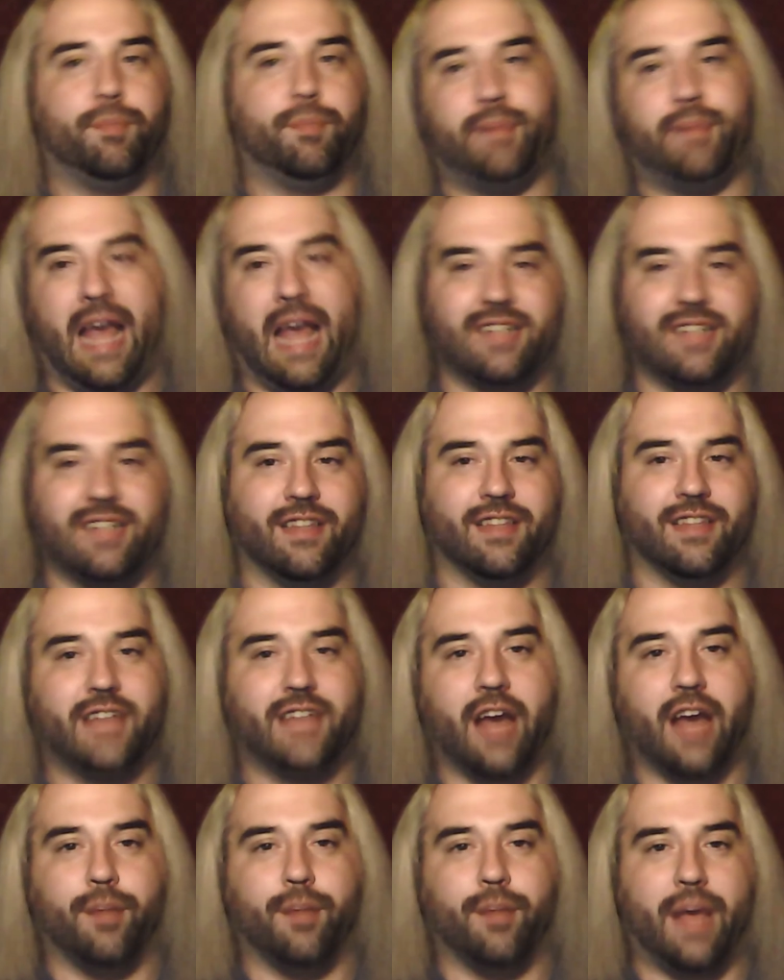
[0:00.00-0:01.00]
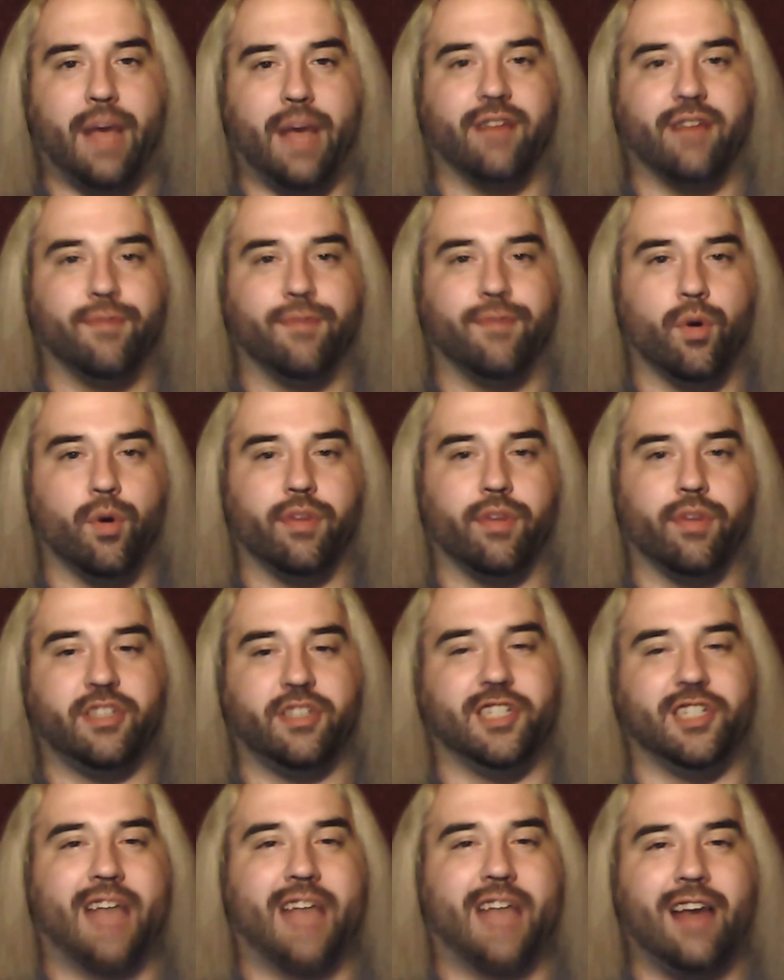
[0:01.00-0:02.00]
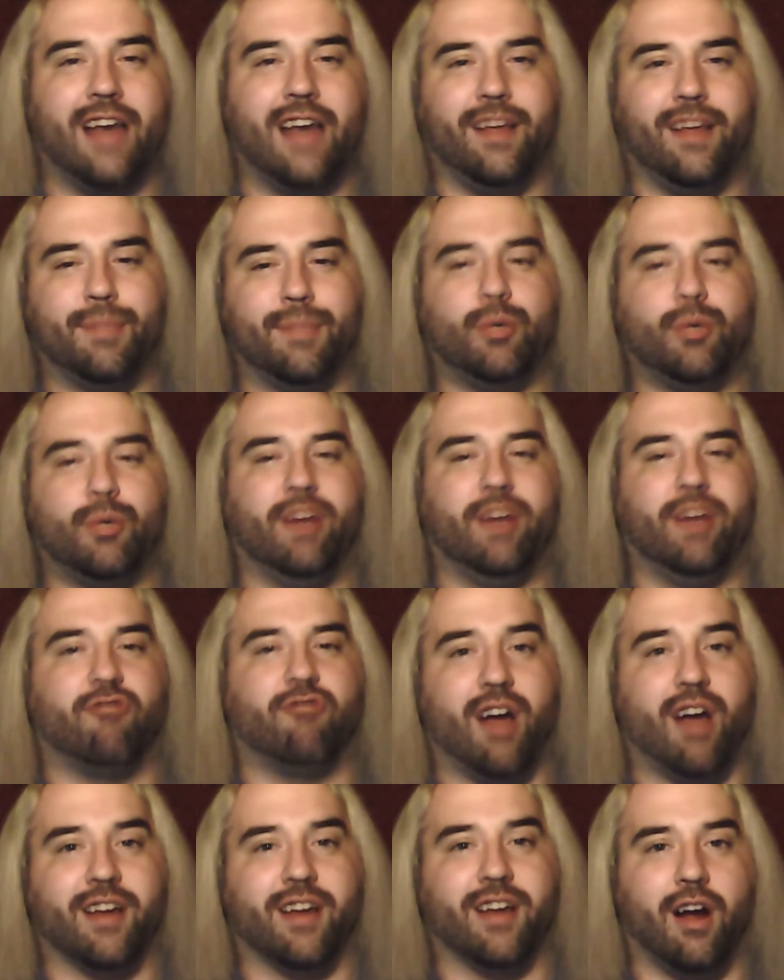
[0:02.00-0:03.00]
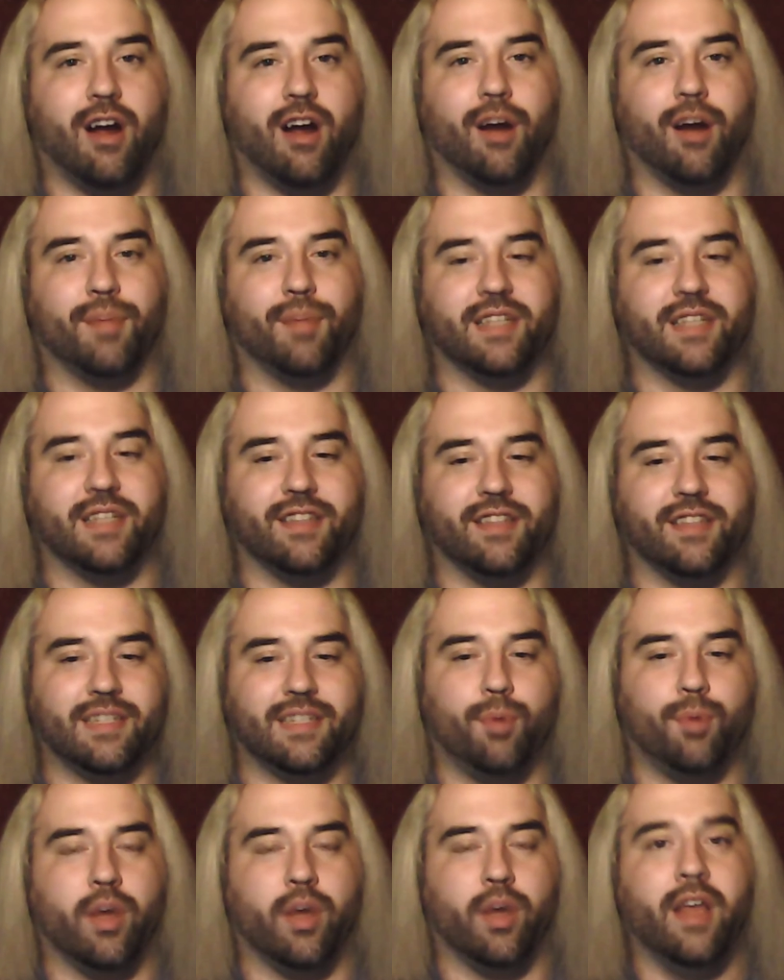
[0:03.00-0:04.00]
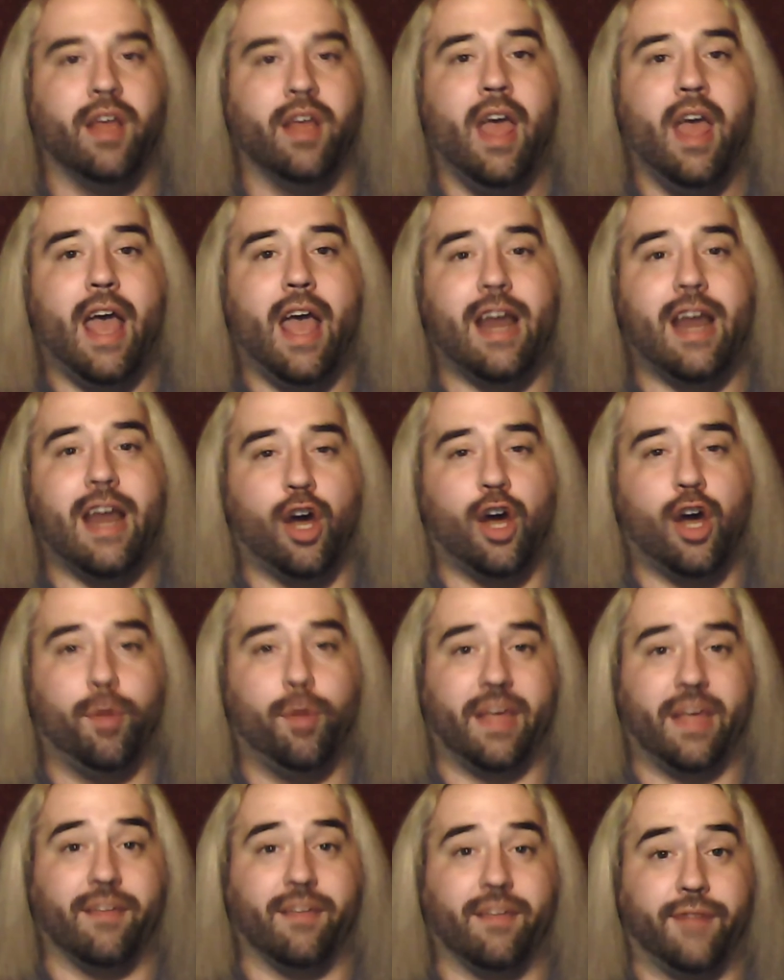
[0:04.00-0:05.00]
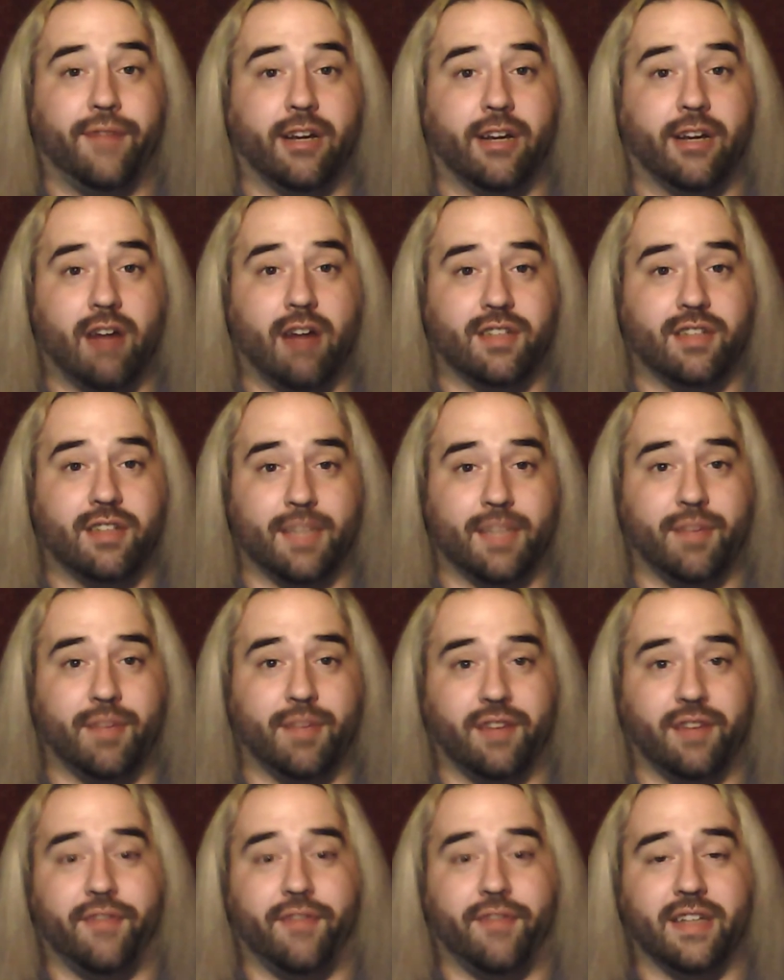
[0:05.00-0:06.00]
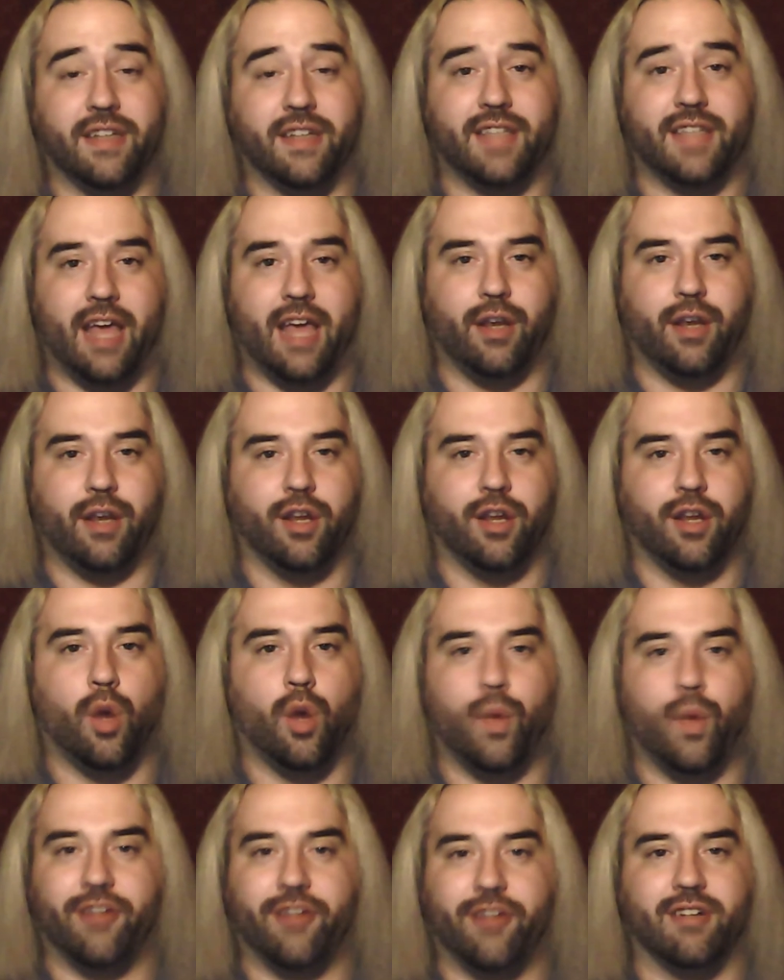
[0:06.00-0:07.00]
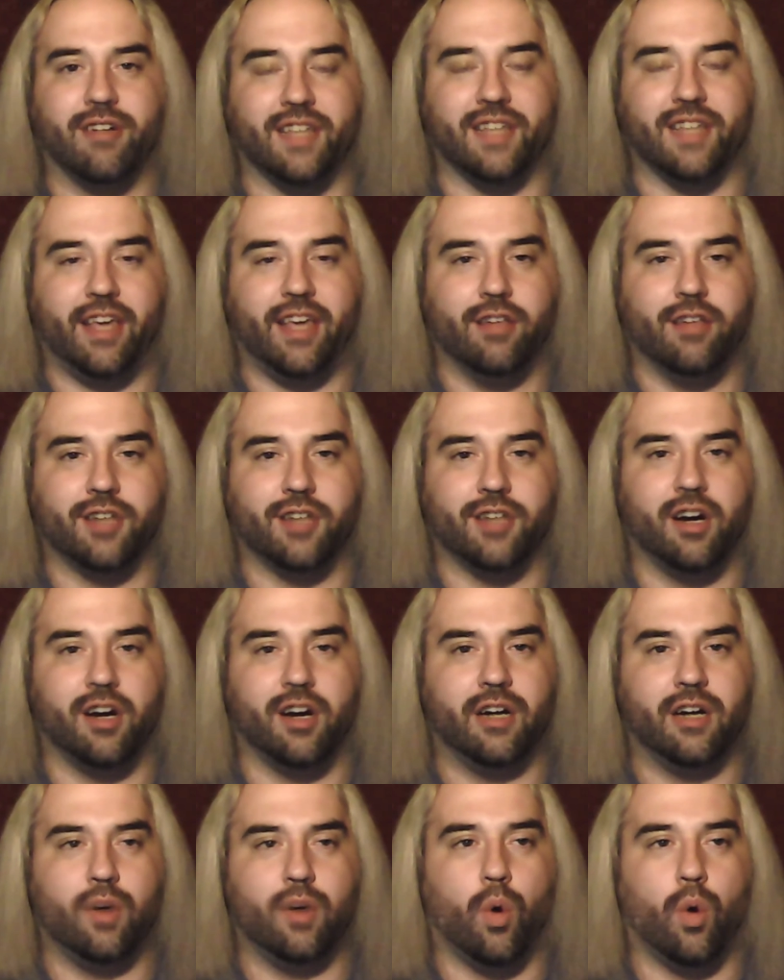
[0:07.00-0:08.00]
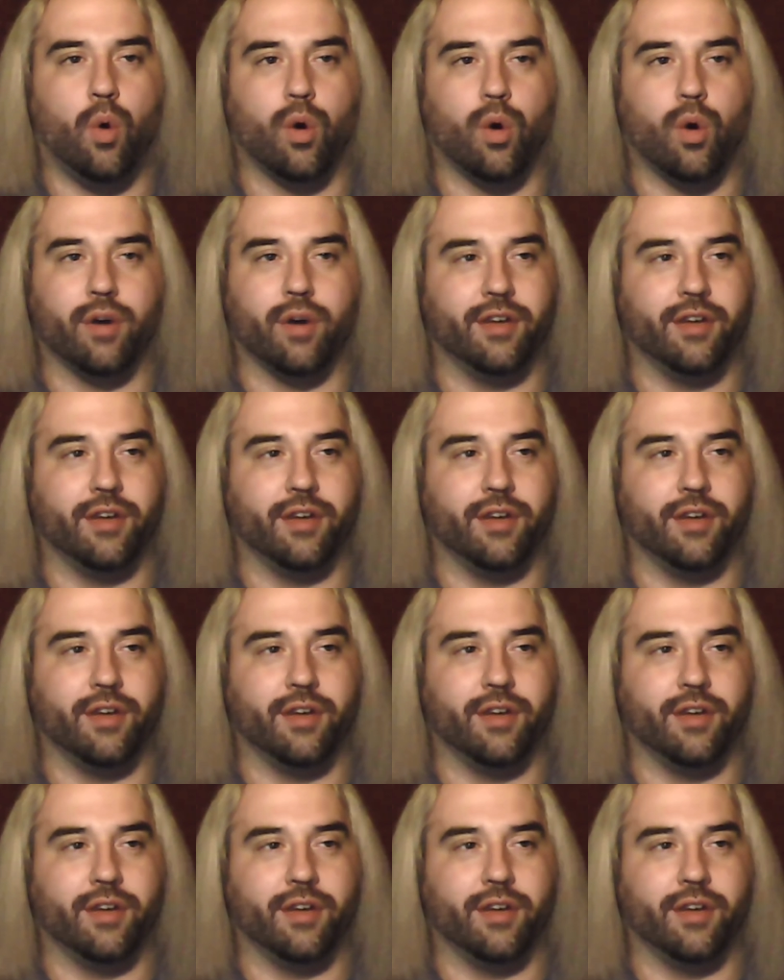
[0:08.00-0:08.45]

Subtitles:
passing the title back and forth. She's kind of in between a rock and a hard place at this point, and I hope they can figure out something to fix that, whether it's a heel turn or,